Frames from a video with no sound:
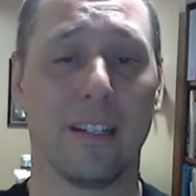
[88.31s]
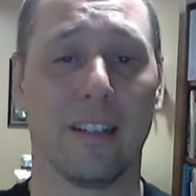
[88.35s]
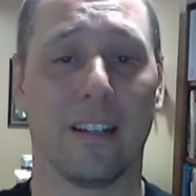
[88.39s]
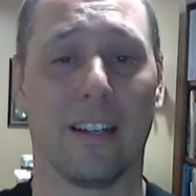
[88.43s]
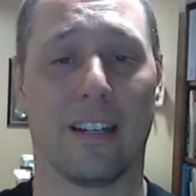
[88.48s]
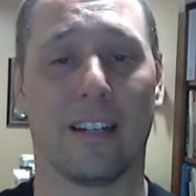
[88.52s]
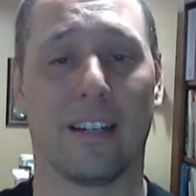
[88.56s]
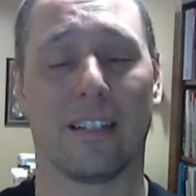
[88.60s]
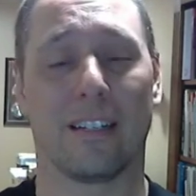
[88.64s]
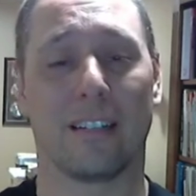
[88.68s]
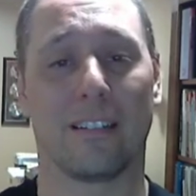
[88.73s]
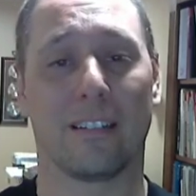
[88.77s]

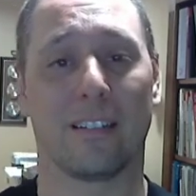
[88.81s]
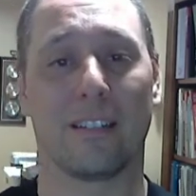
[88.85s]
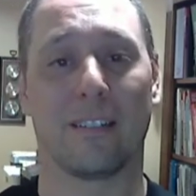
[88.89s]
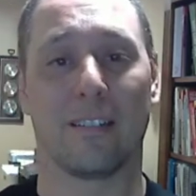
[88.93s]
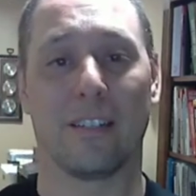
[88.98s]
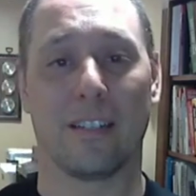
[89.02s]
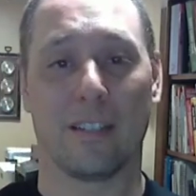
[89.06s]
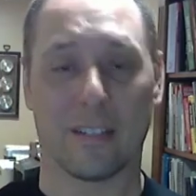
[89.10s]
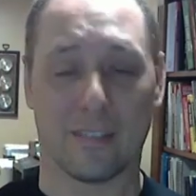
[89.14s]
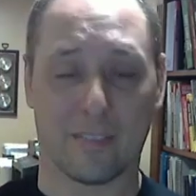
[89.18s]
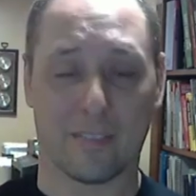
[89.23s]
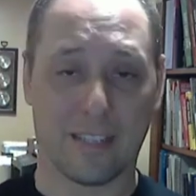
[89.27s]

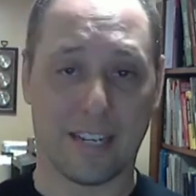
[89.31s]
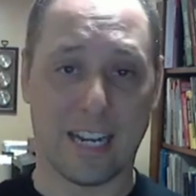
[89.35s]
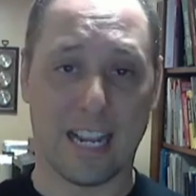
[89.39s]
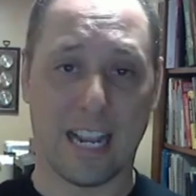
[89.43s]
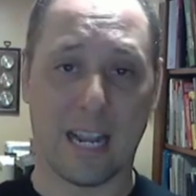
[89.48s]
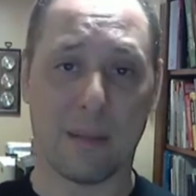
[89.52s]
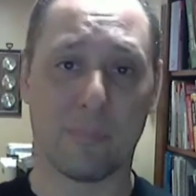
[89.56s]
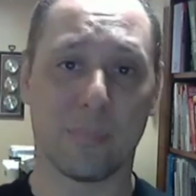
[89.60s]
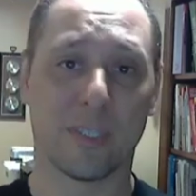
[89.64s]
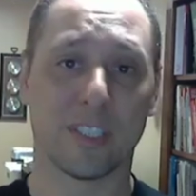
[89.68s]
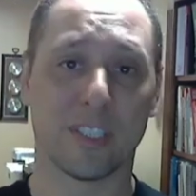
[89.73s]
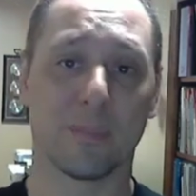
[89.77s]
that
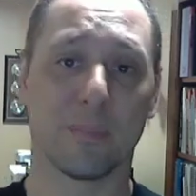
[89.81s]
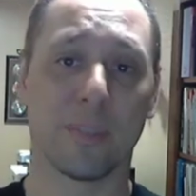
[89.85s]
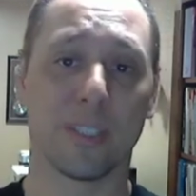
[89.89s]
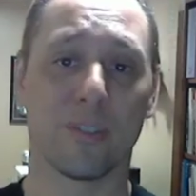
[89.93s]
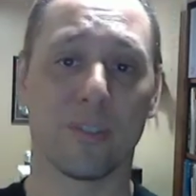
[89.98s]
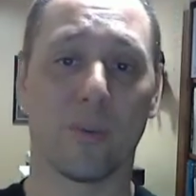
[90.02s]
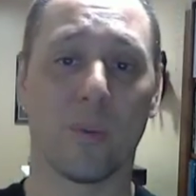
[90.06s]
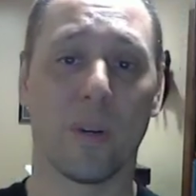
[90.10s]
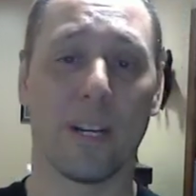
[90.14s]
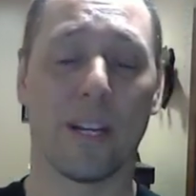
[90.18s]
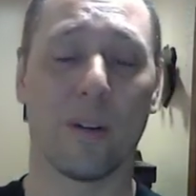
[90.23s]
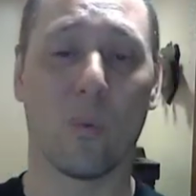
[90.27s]
happens
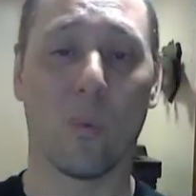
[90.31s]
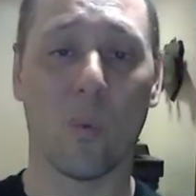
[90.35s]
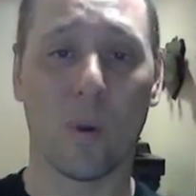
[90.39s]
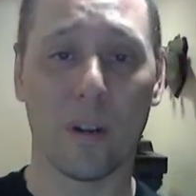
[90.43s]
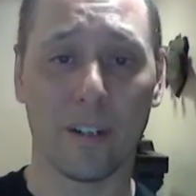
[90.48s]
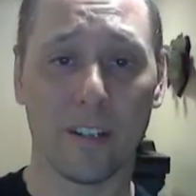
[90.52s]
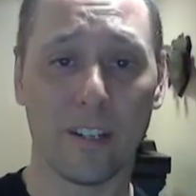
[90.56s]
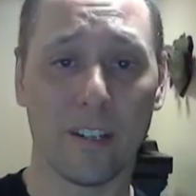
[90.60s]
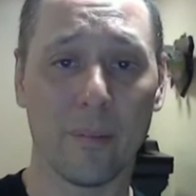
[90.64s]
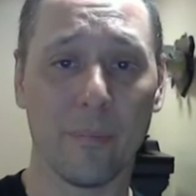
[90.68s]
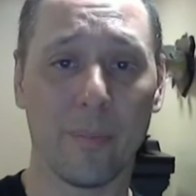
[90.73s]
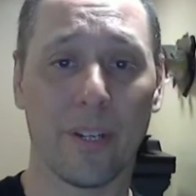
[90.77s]
between
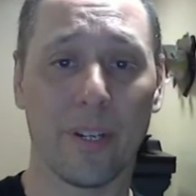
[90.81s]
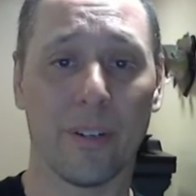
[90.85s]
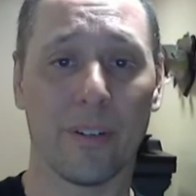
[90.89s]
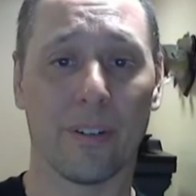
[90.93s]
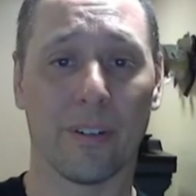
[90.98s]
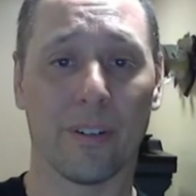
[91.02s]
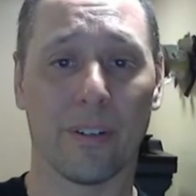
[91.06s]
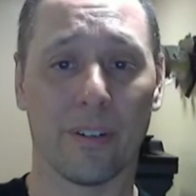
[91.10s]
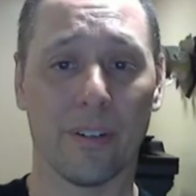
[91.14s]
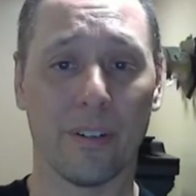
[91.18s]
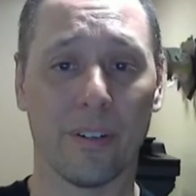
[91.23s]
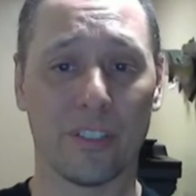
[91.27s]
one
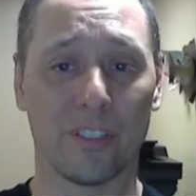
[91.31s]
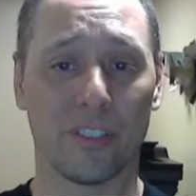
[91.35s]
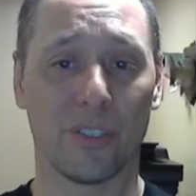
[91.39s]
computer